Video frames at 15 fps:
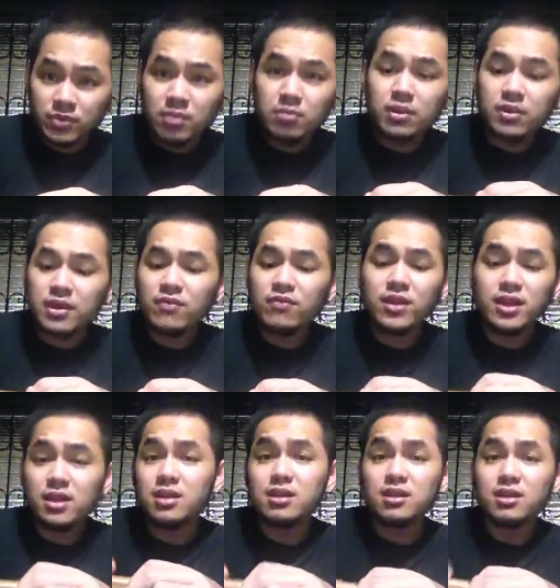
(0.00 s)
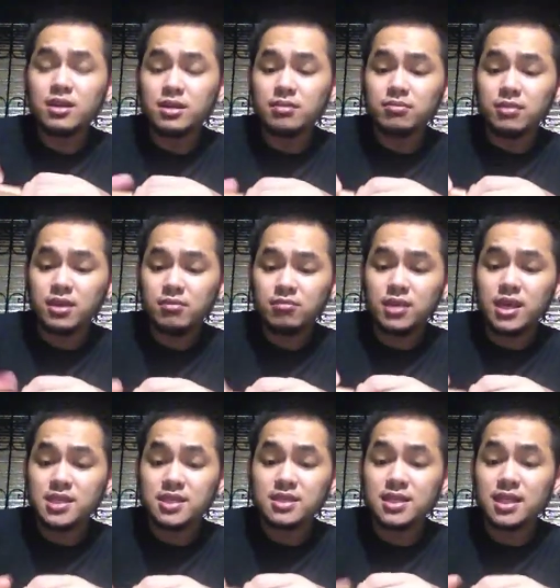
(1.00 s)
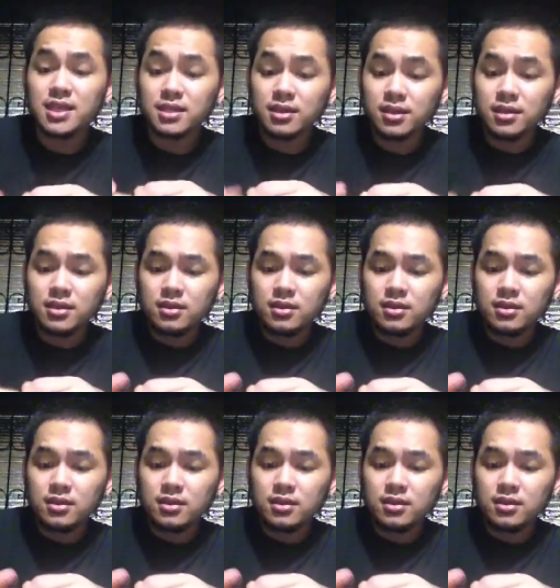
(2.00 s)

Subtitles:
but they fit in nice and tight.